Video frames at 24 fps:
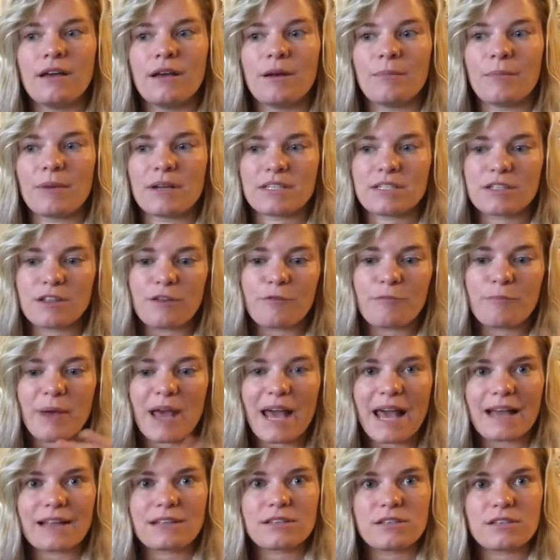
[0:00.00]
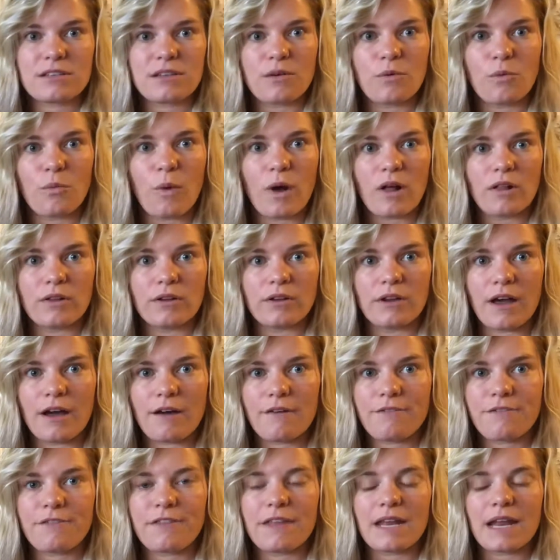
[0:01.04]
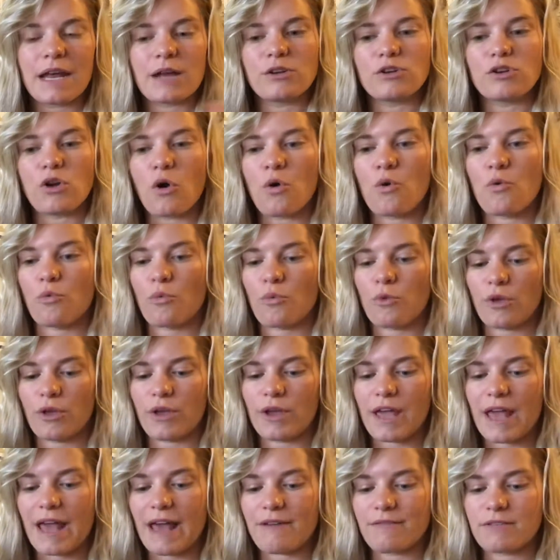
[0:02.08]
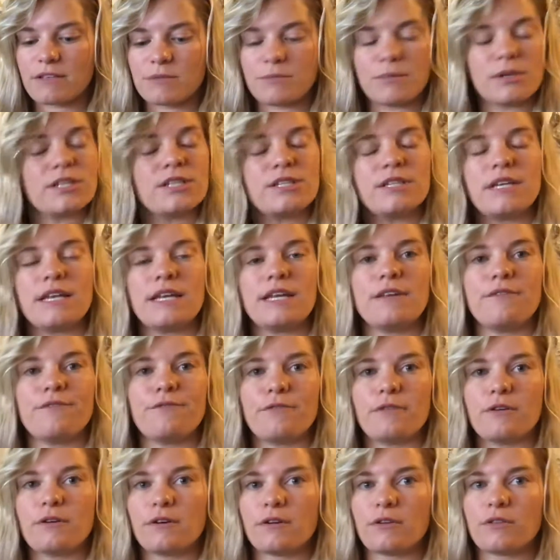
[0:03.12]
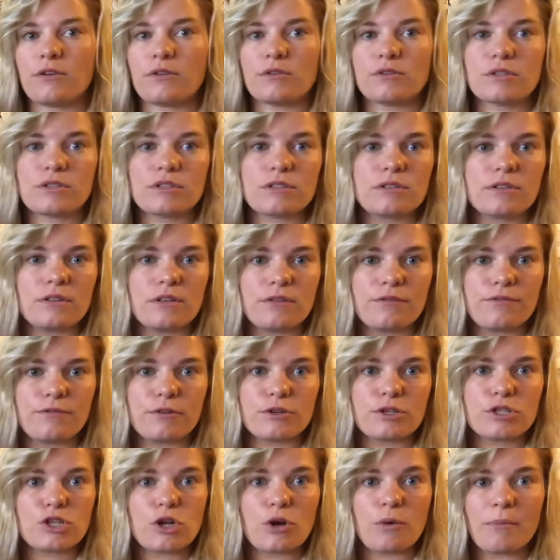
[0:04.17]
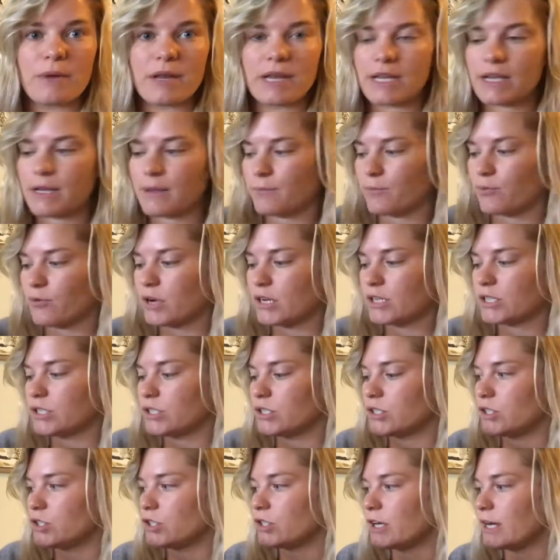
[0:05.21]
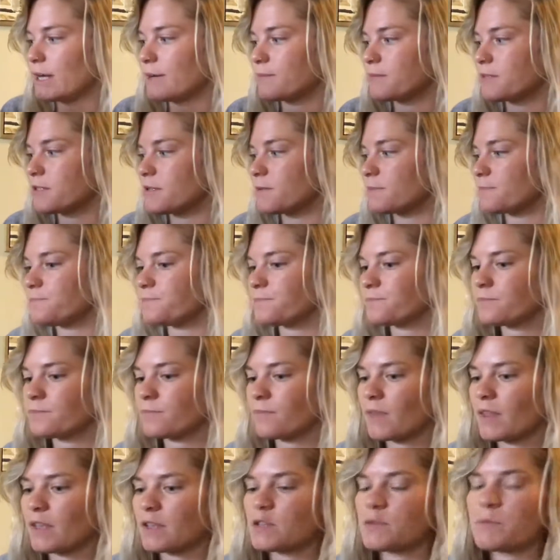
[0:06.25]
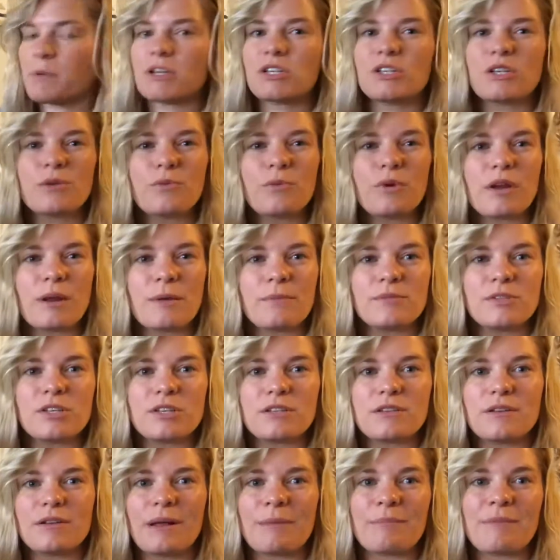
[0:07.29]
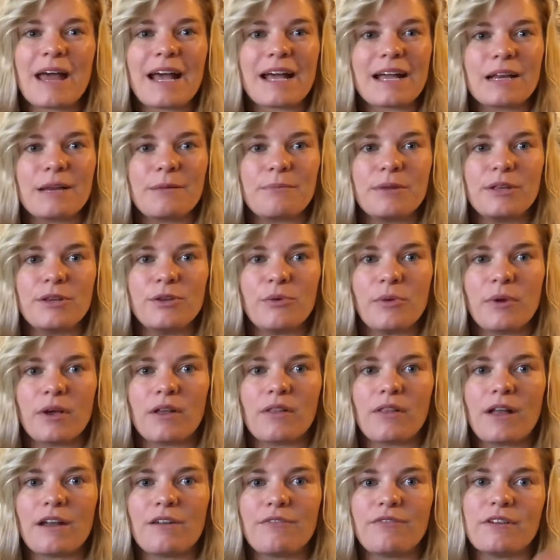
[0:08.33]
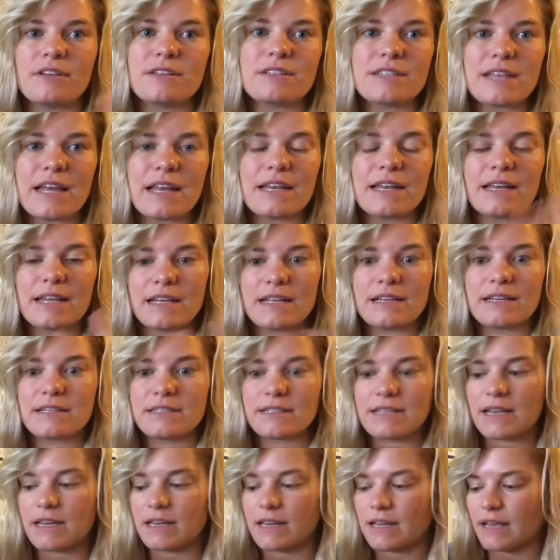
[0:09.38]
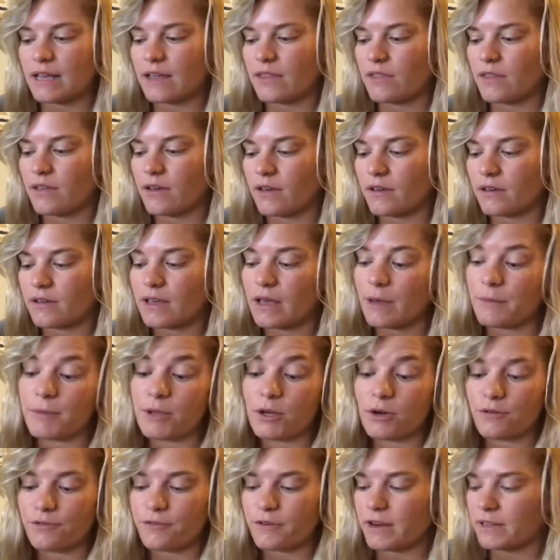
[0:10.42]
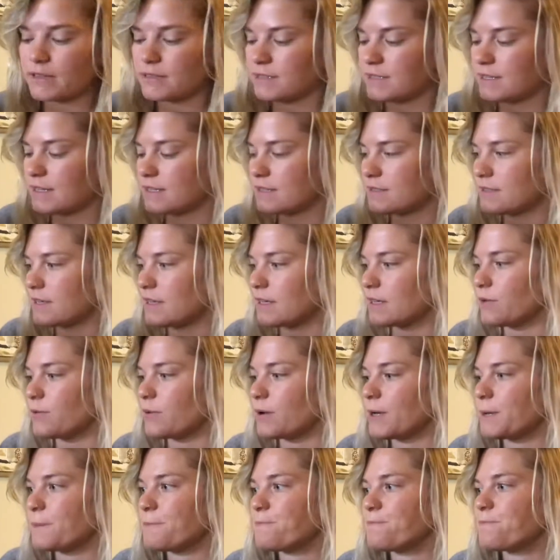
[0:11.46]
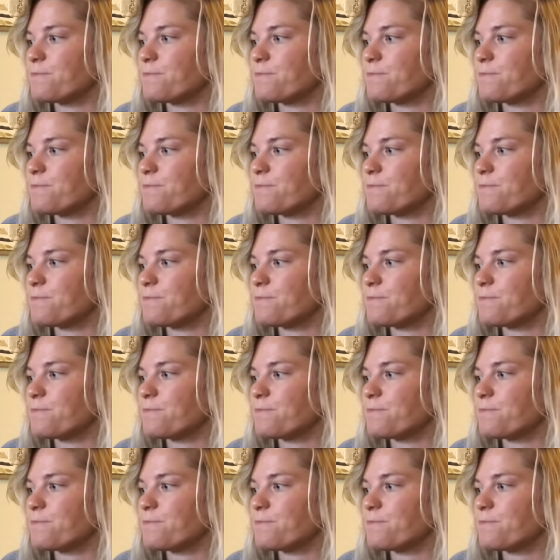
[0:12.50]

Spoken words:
my stuff packed well enough that I don't really have as much need for so many compression straps. Especially when I'm not going to be doing a lot of ascending and descending on the Camino Frances anyway.